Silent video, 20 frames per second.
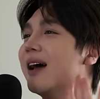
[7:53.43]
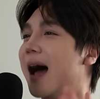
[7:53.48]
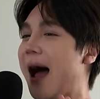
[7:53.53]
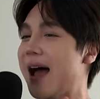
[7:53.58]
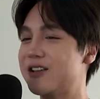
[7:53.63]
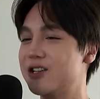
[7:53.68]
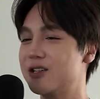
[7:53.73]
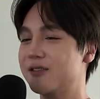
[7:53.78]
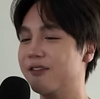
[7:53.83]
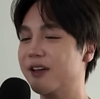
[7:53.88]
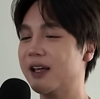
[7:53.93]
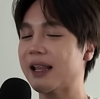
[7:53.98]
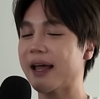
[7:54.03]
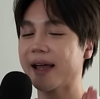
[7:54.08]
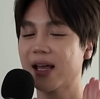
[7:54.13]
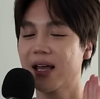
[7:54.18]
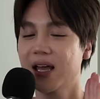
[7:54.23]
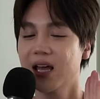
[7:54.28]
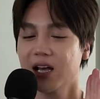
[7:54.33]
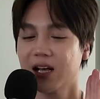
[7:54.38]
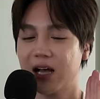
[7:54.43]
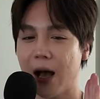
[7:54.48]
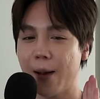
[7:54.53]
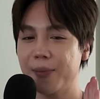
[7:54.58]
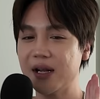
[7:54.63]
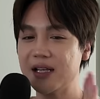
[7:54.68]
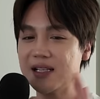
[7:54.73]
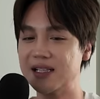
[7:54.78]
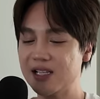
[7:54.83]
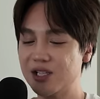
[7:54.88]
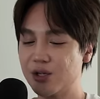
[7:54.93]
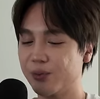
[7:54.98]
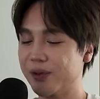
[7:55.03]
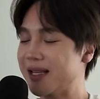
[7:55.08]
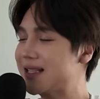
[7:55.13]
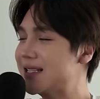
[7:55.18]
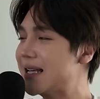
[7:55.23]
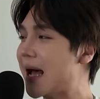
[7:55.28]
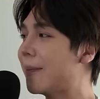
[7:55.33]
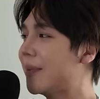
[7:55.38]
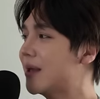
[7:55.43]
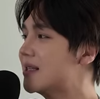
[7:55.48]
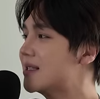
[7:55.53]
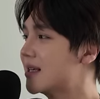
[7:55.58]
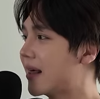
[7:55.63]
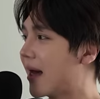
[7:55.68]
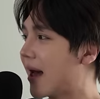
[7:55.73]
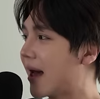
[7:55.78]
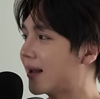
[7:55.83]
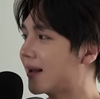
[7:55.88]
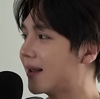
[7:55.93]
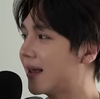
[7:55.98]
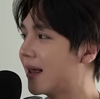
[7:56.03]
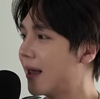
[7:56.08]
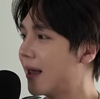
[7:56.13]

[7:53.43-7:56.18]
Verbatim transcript: I just feel like companies need to really tap into that